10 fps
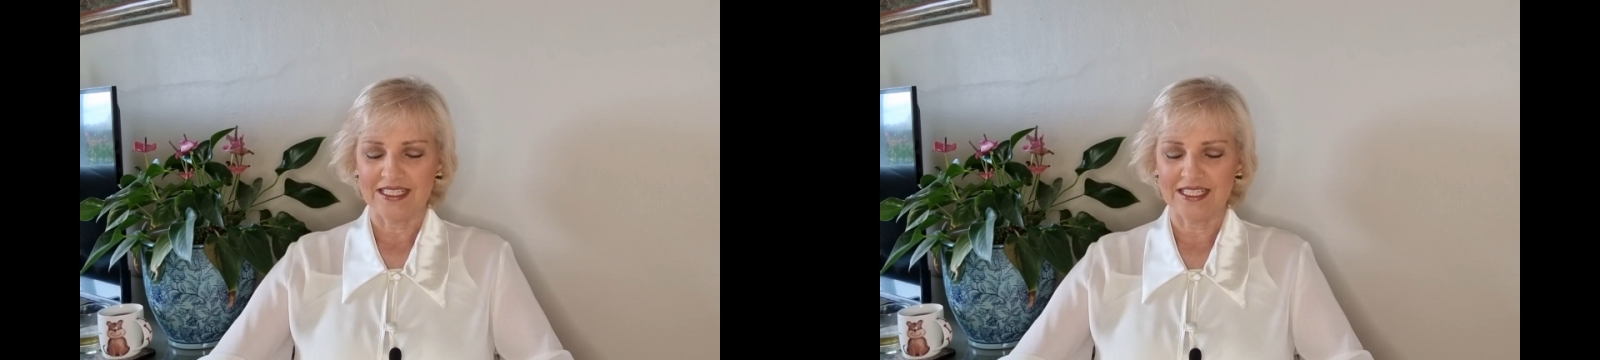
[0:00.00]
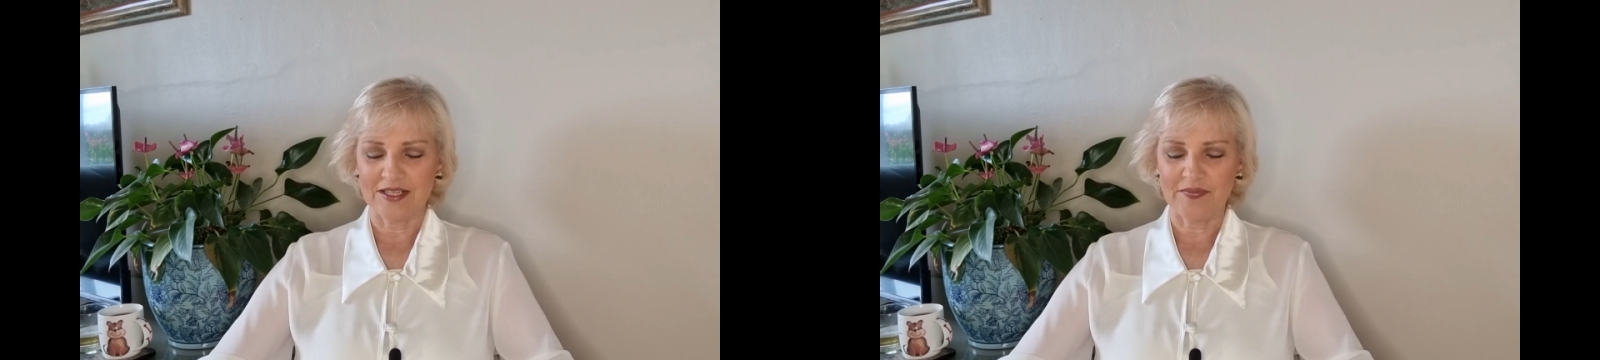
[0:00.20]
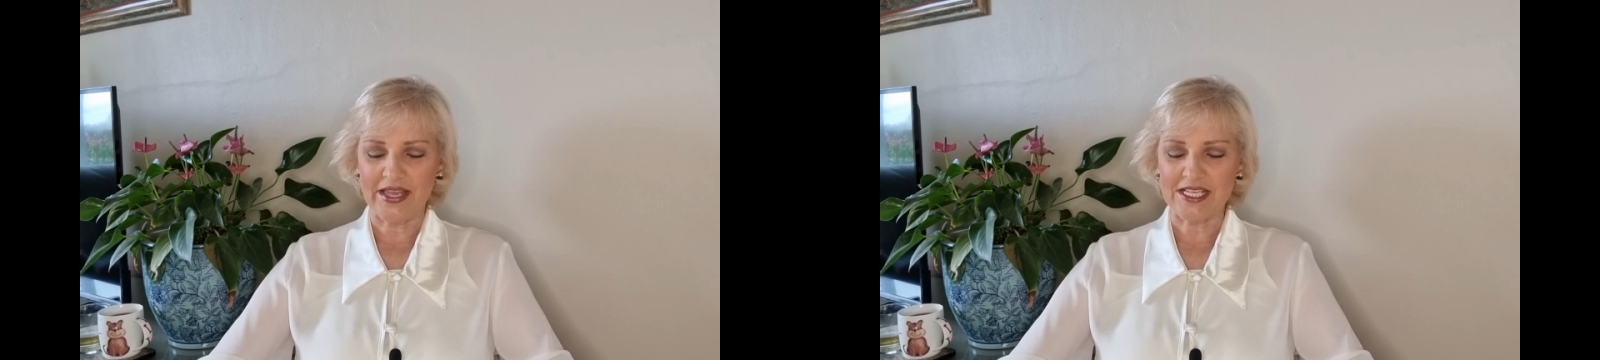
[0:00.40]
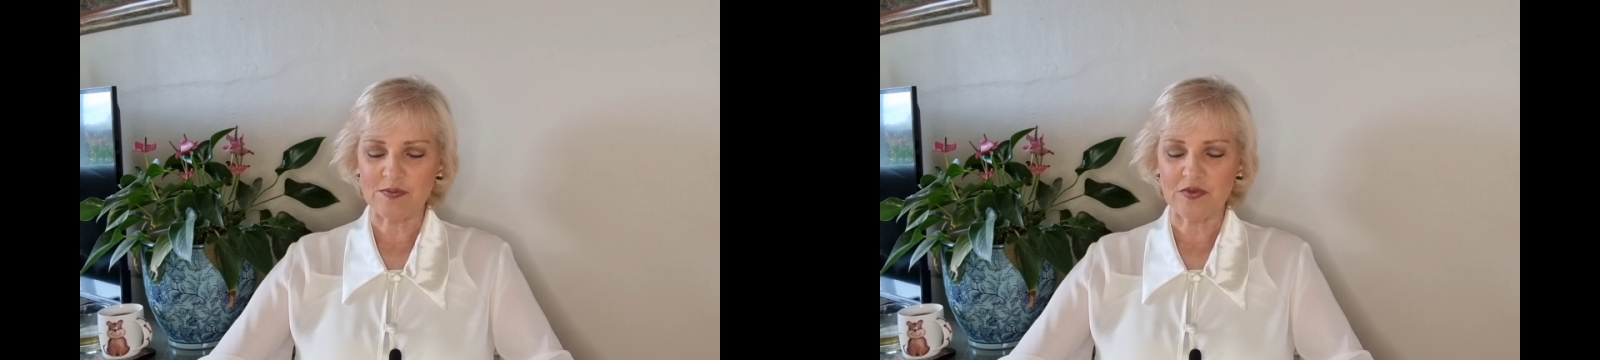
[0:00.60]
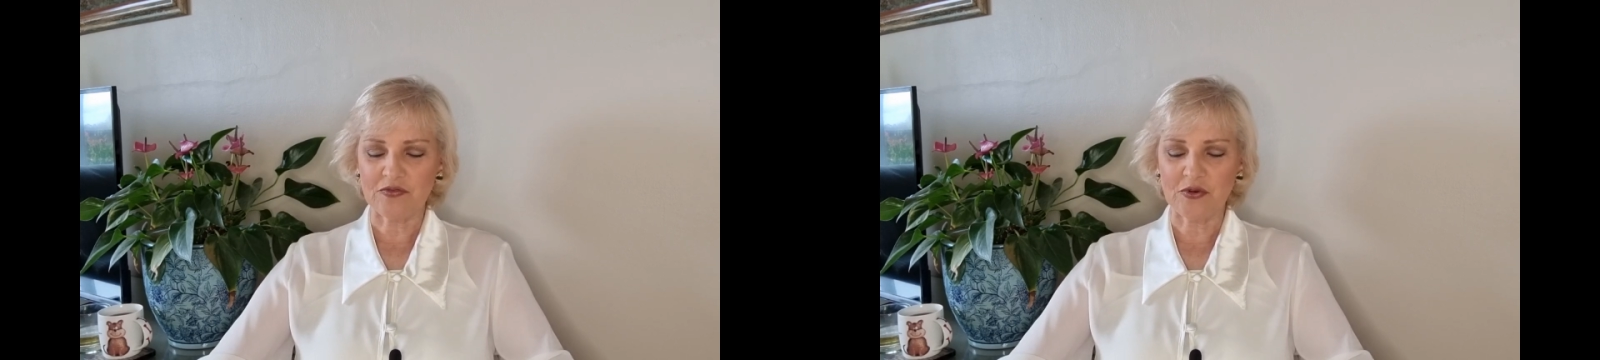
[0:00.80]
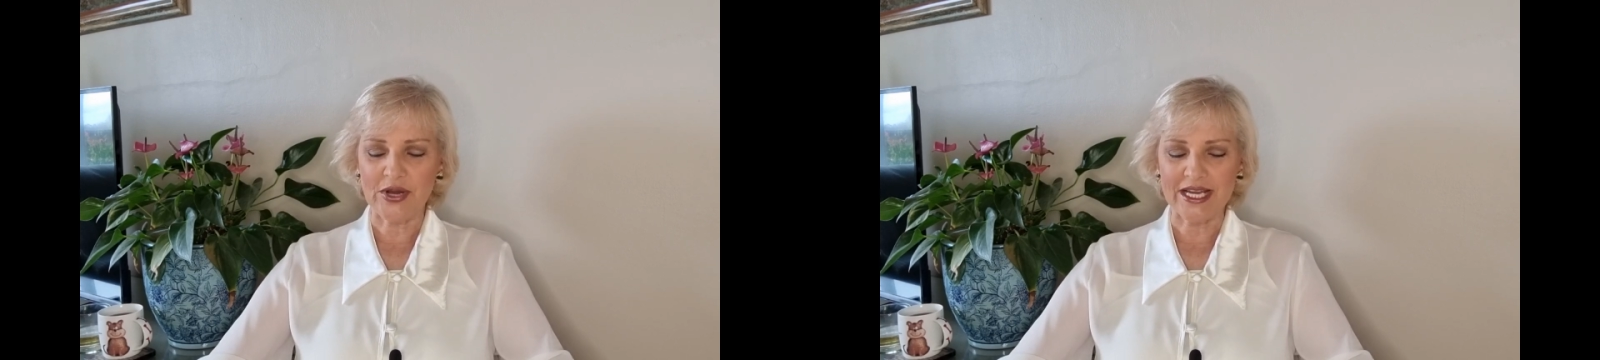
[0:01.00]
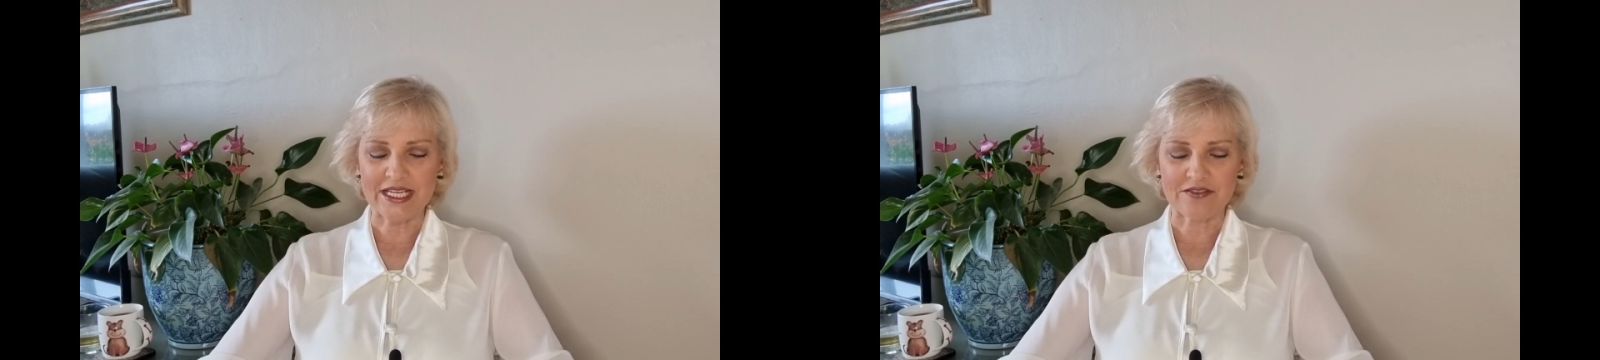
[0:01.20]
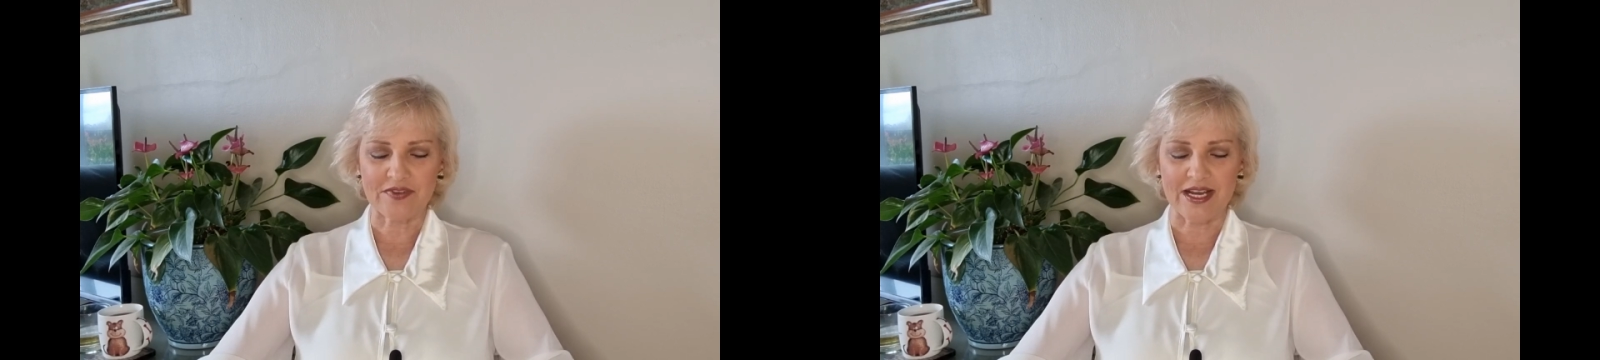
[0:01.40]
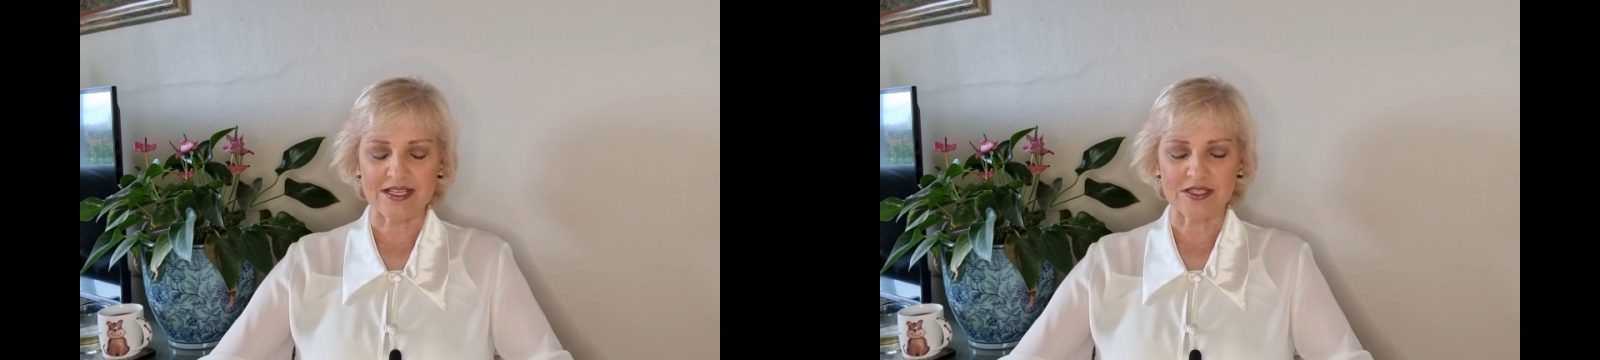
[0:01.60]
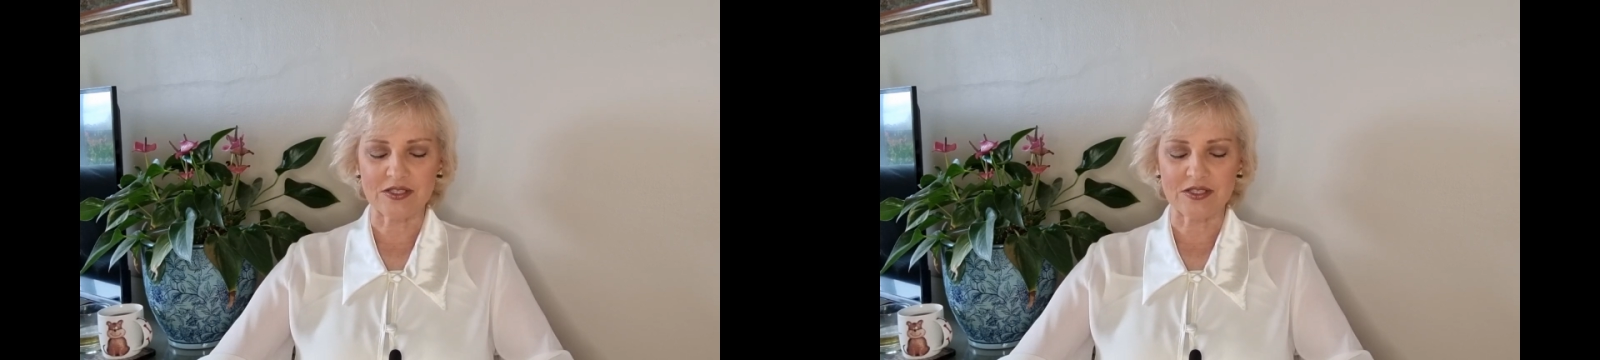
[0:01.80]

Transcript: As before, I advised